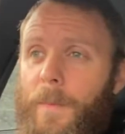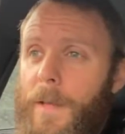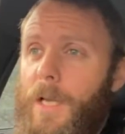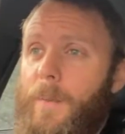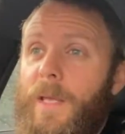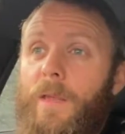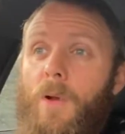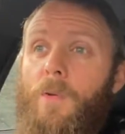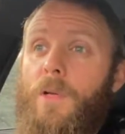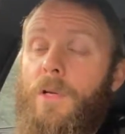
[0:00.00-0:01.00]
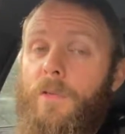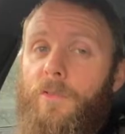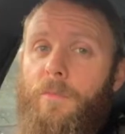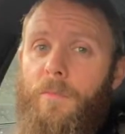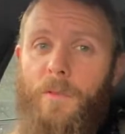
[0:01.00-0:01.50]
They're going to make their own hood,
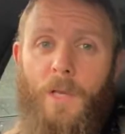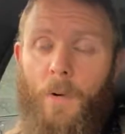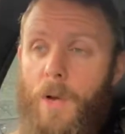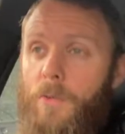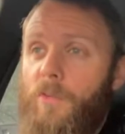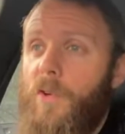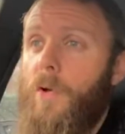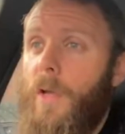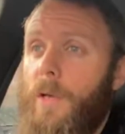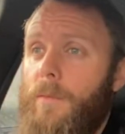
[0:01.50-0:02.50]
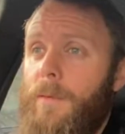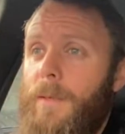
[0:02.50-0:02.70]
their own tonneau.